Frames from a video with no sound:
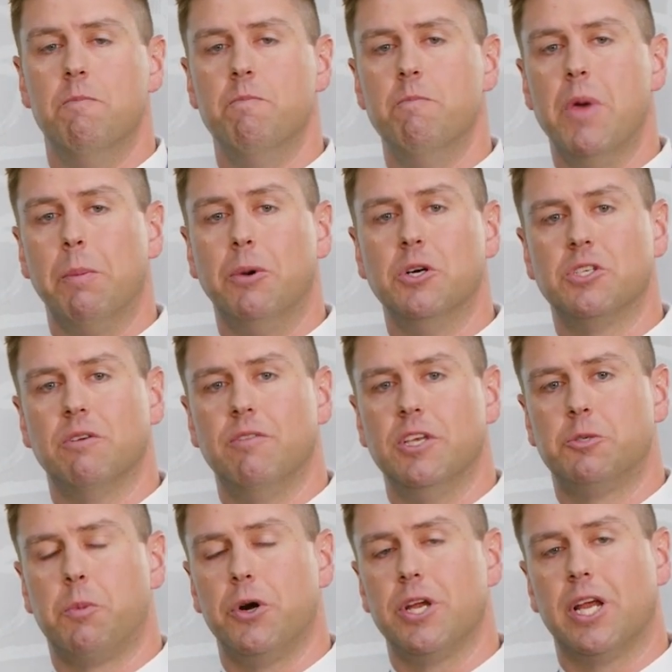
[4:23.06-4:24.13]
members of
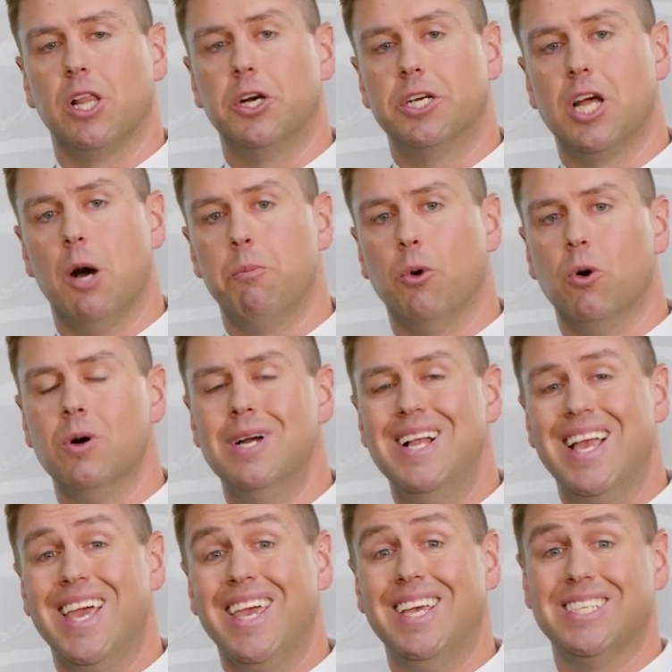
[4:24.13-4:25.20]
this particular couple
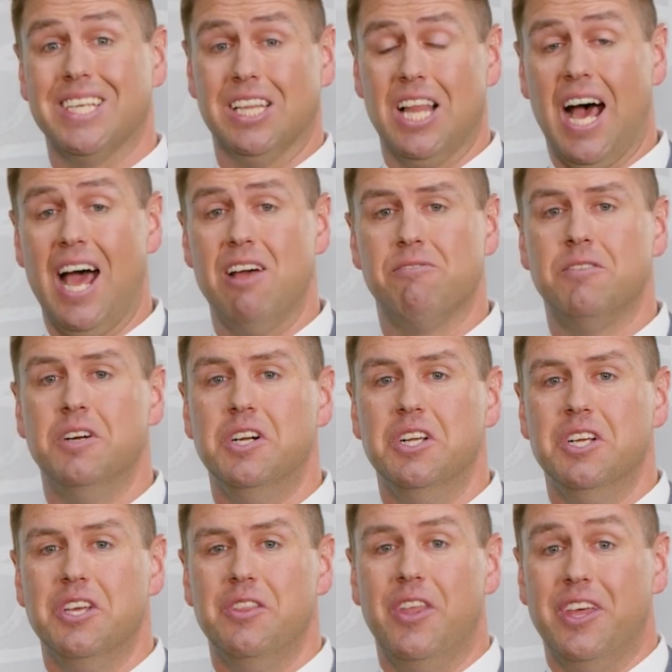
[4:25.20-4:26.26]
is alive.
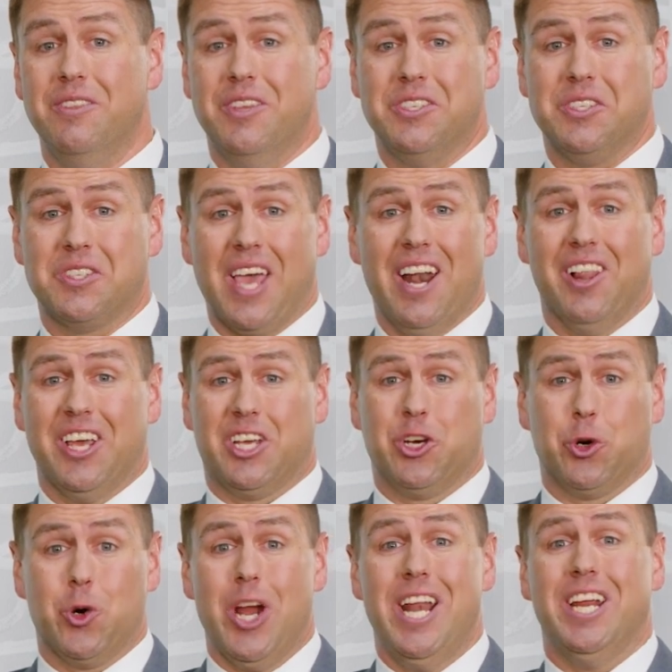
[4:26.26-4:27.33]
This is kind of like
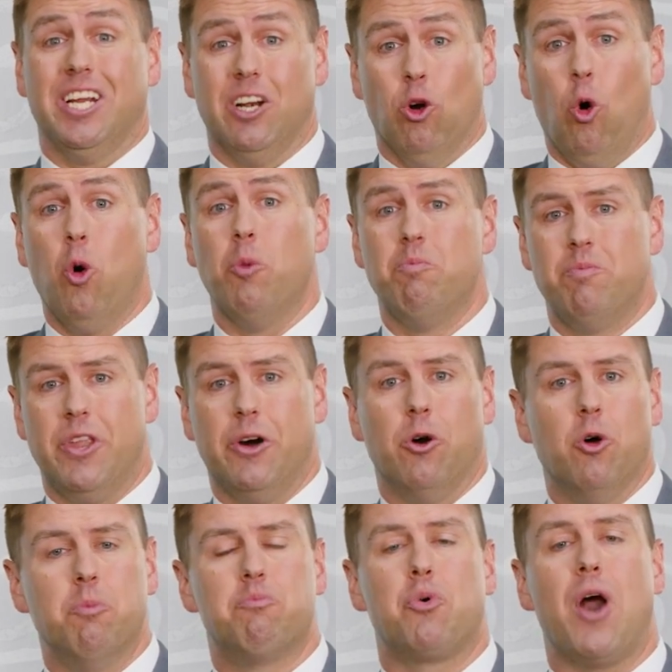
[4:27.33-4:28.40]
creating their
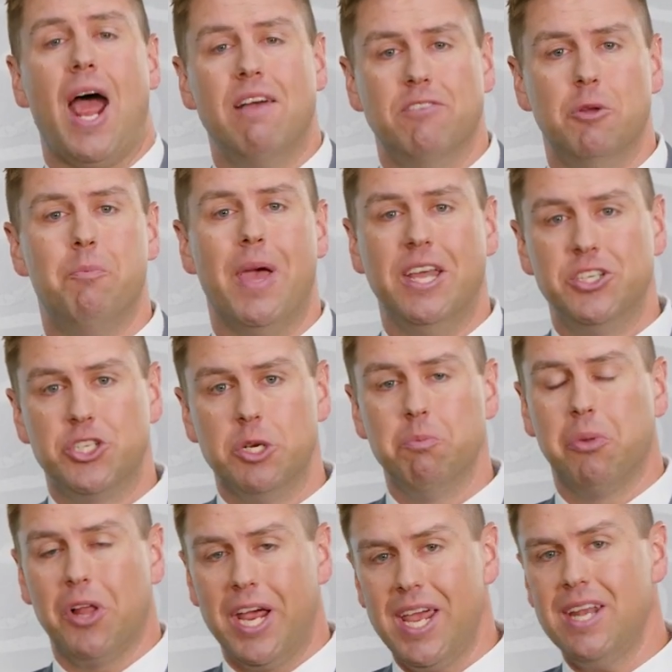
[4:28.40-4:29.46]
own private pension
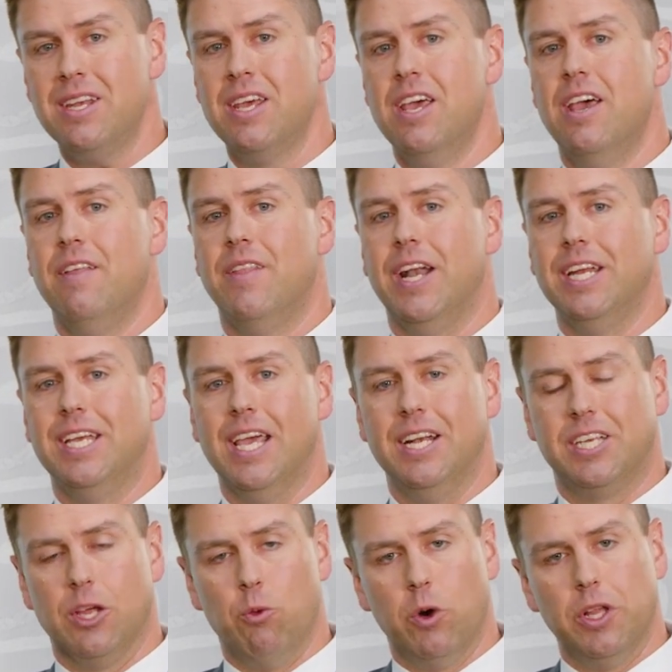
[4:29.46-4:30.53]
plan that, again,
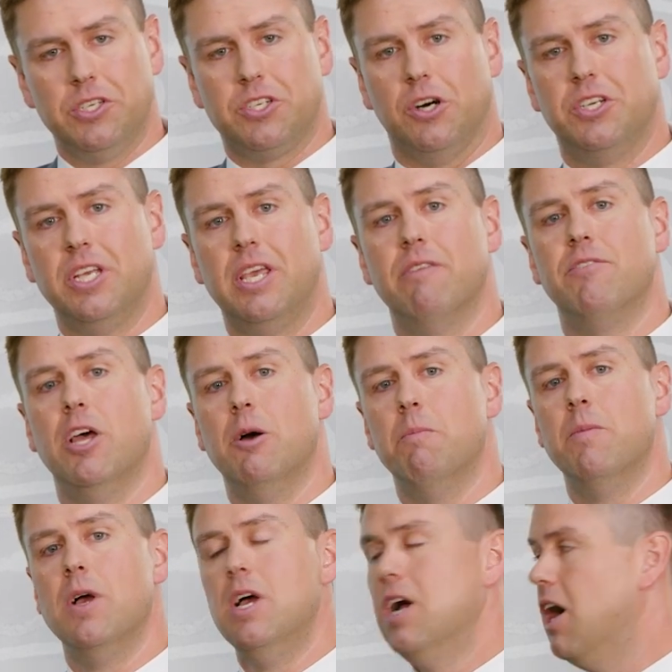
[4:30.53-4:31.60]
can really start to give
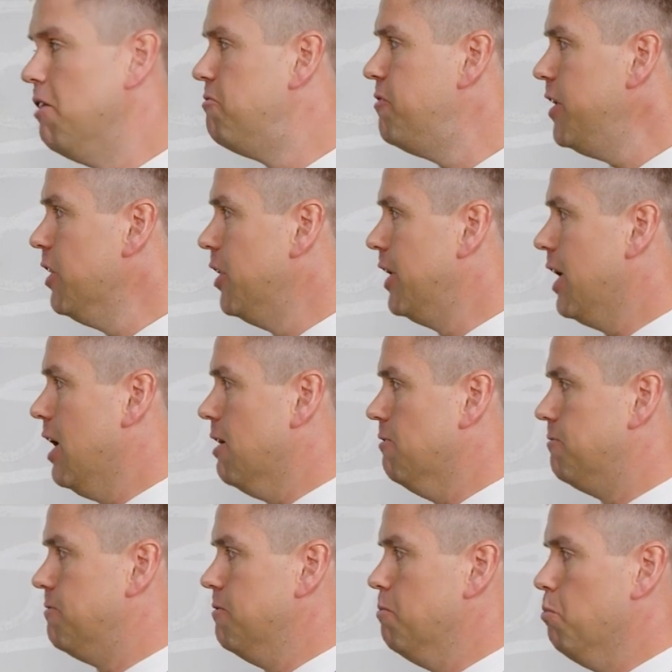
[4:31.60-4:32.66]
them a feeling
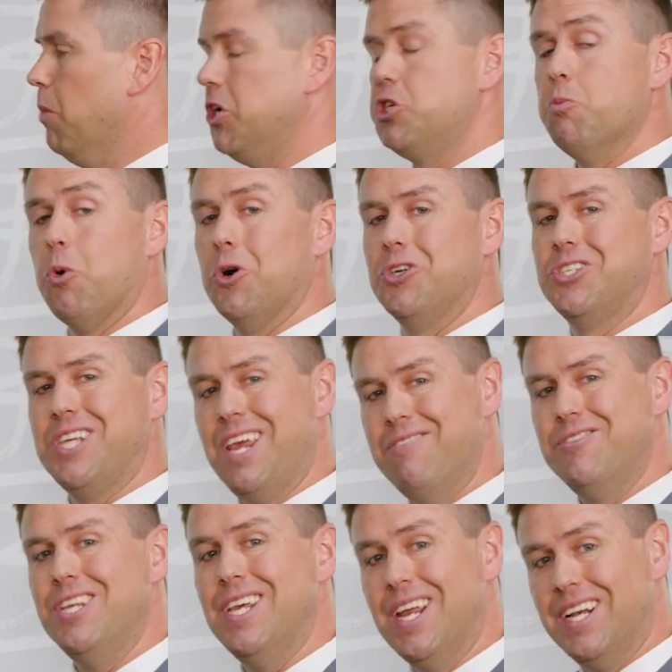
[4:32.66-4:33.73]
of much more
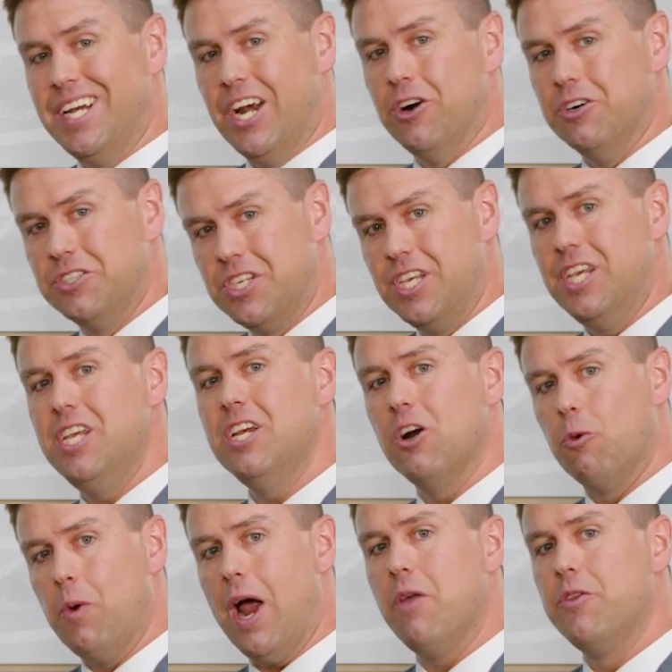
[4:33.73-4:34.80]
safety and guarantee
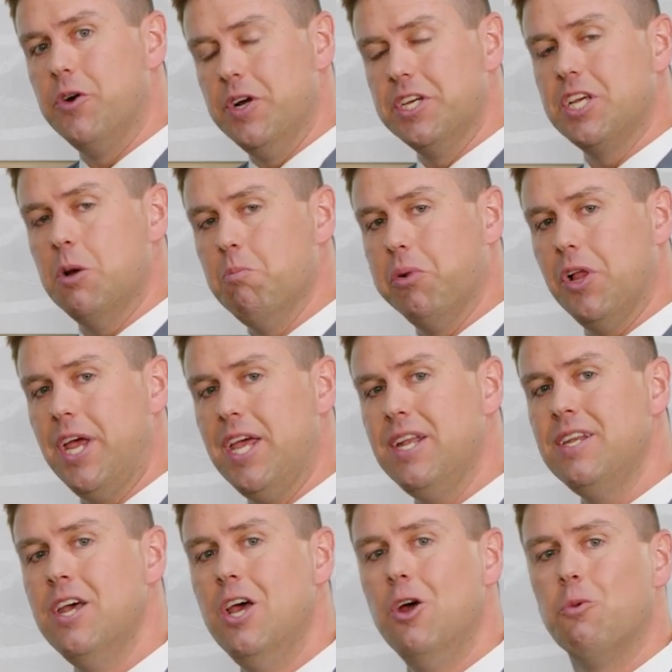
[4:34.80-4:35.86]
around their income
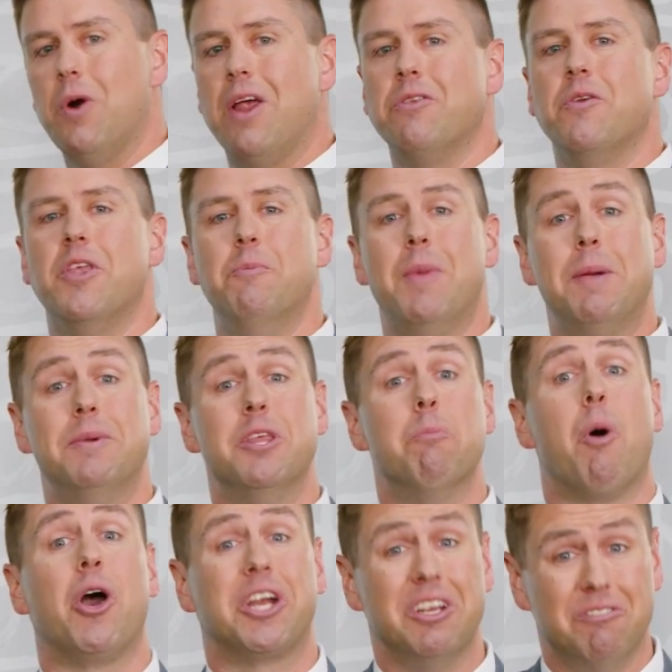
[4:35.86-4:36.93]
plan, rather than maybe the
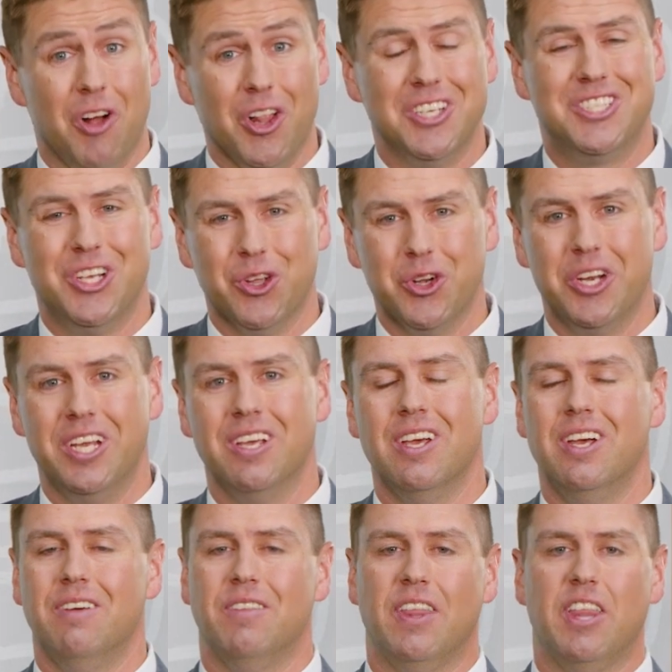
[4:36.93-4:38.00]
market volatility
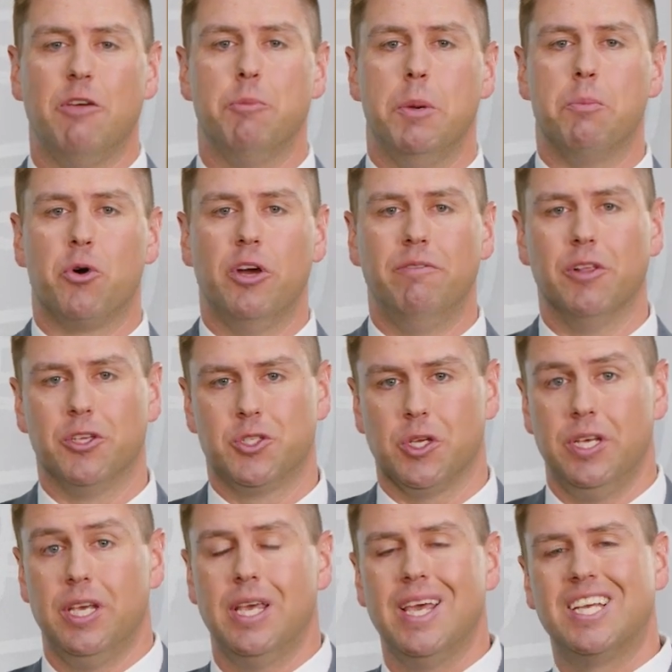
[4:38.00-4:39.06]
that they've been
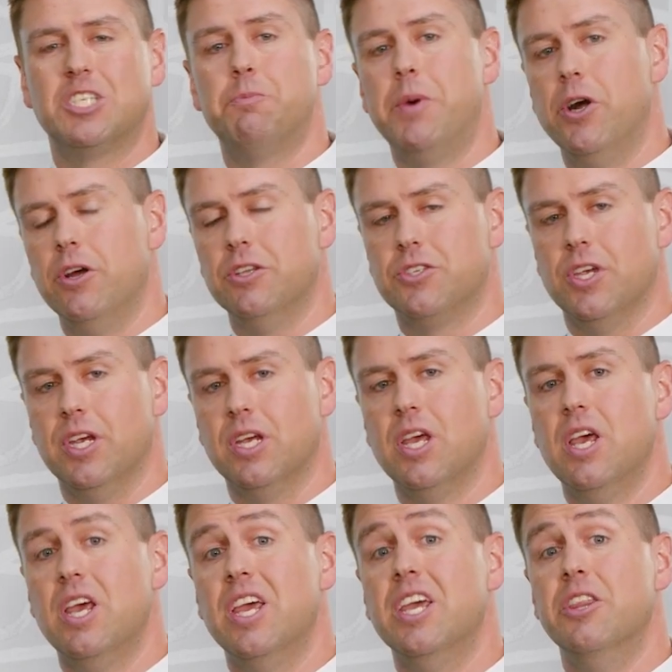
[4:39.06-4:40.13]
previously experiencing
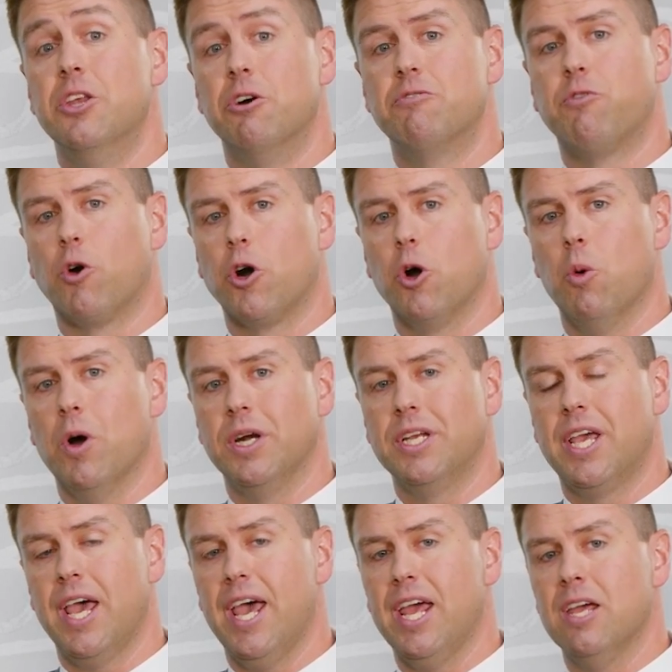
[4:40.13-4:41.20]
in their
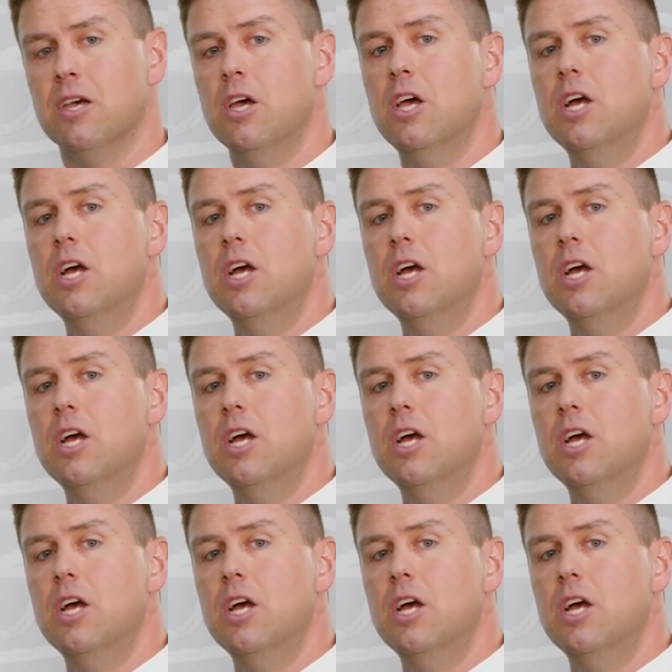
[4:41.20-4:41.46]
401k.